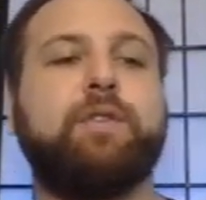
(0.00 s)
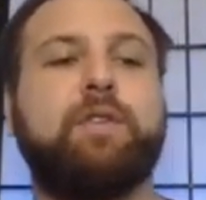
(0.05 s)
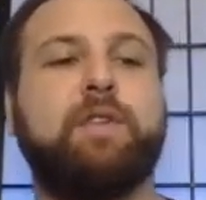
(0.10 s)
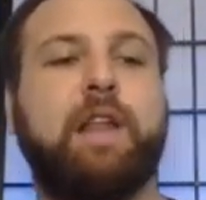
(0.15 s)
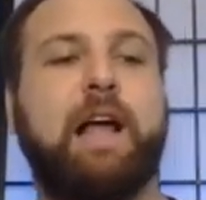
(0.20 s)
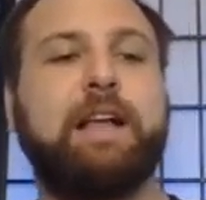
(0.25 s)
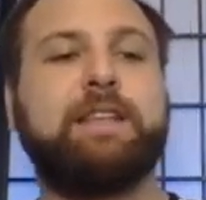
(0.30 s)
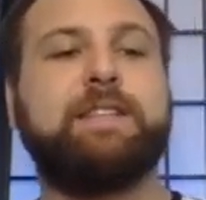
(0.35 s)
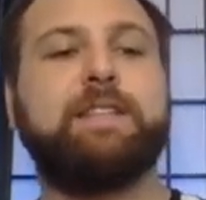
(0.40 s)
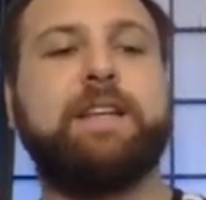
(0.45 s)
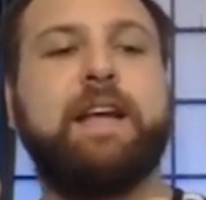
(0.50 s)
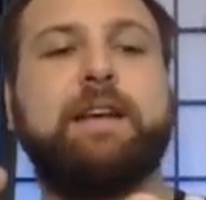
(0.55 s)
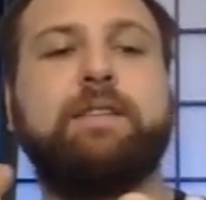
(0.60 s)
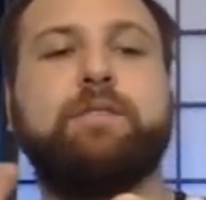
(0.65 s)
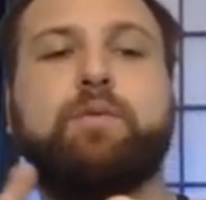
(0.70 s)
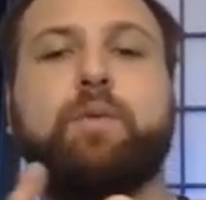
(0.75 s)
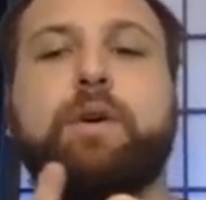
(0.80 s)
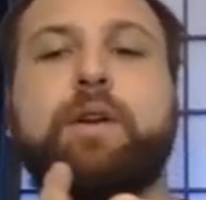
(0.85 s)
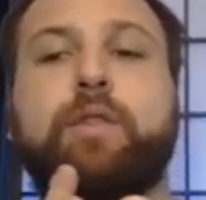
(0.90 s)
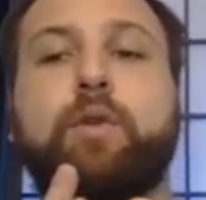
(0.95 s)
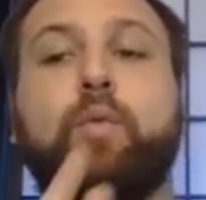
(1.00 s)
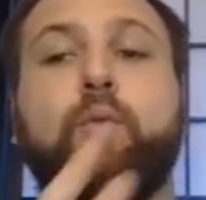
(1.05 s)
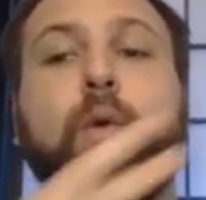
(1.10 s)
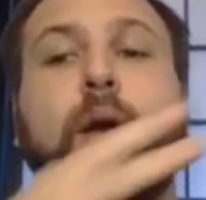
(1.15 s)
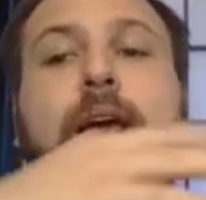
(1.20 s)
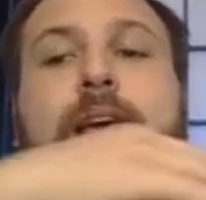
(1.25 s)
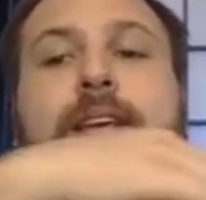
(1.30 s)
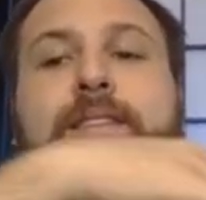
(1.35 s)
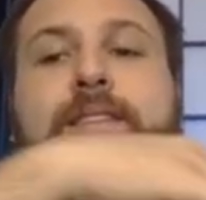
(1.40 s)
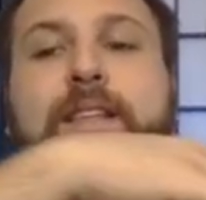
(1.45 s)
lots of times one of the
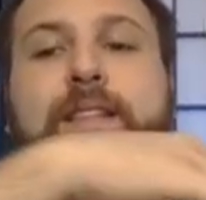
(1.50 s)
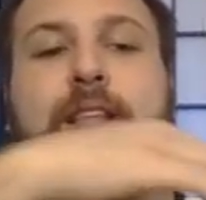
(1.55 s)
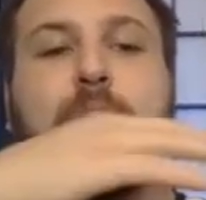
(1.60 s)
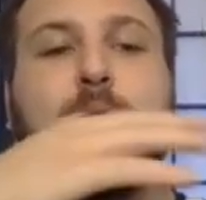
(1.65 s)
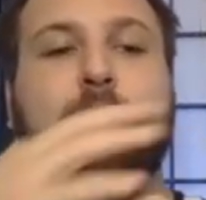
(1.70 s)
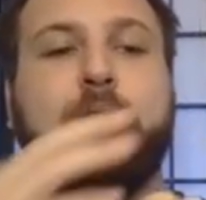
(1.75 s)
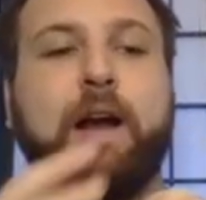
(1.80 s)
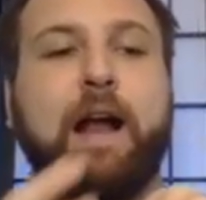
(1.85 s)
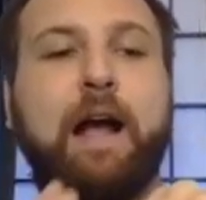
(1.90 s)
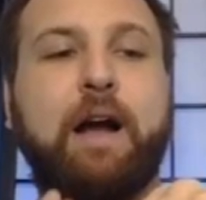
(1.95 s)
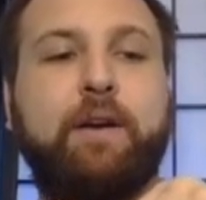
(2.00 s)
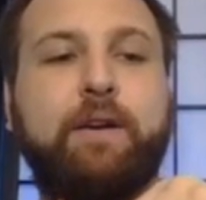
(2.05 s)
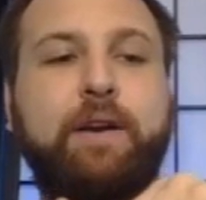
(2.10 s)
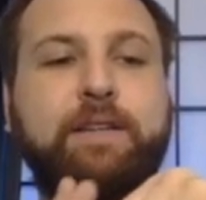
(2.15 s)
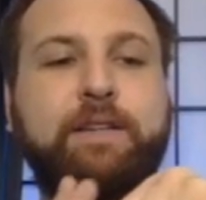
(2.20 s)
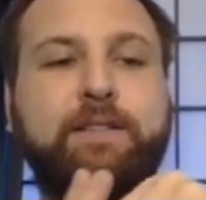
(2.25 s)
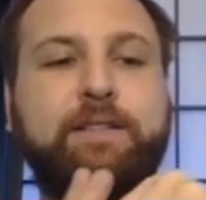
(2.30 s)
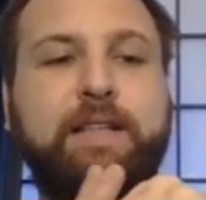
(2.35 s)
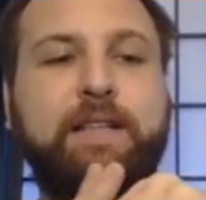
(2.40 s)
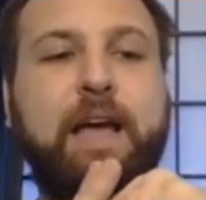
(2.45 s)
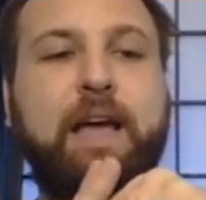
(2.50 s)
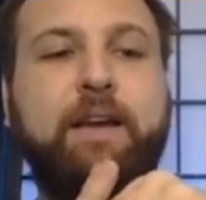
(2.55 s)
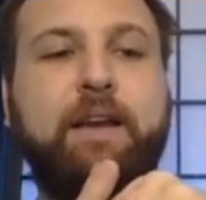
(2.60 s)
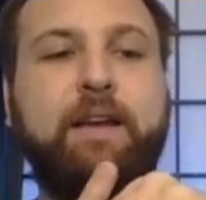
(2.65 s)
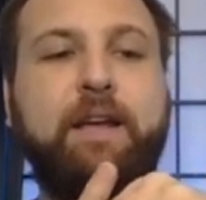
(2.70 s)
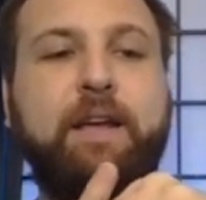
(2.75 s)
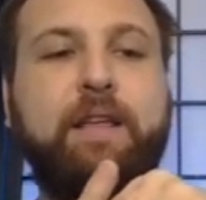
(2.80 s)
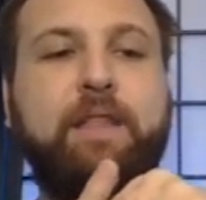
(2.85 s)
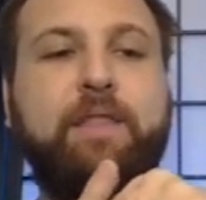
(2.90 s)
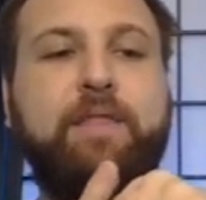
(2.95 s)
ways that they wear out is that
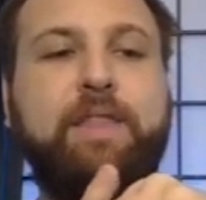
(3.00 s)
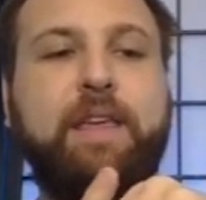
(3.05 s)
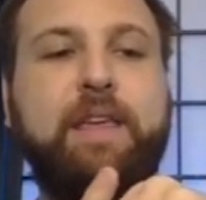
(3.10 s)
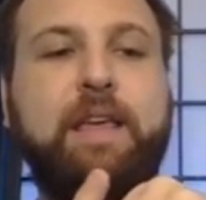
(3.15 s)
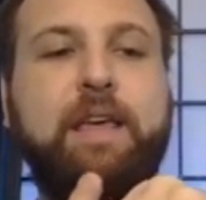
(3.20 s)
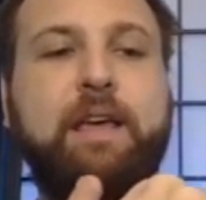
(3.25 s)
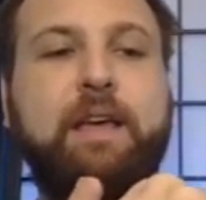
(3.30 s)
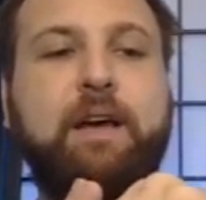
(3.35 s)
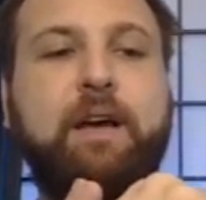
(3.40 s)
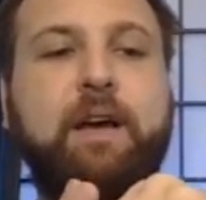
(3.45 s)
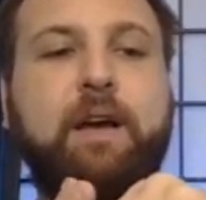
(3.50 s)
the